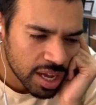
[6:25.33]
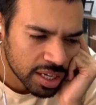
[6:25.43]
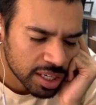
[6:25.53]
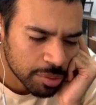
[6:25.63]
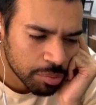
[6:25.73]

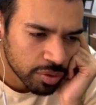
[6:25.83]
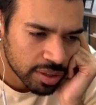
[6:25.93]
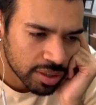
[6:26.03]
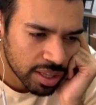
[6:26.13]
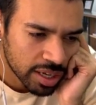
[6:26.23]
an
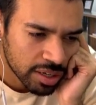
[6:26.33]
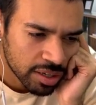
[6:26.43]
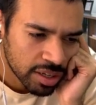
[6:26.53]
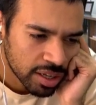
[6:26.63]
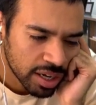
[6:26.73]
uptrend
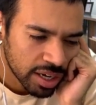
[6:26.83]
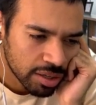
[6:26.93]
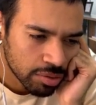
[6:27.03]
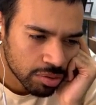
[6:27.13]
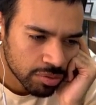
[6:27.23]
line, I
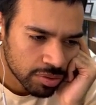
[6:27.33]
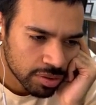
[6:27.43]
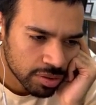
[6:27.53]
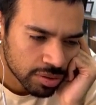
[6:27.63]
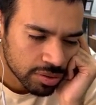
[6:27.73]
look
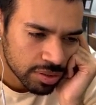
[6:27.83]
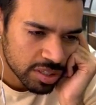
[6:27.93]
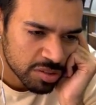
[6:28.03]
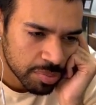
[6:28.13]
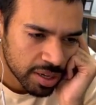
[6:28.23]
for
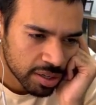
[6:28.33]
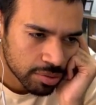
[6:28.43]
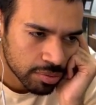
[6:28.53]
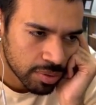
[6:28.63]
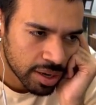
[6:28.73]
this
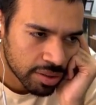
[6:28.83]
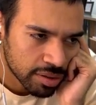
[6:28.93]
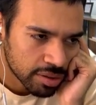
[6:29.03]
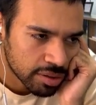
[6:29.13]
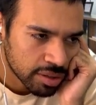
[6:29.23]
pattern right
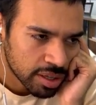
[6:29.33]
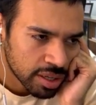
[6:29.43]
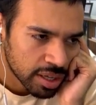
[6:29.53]
here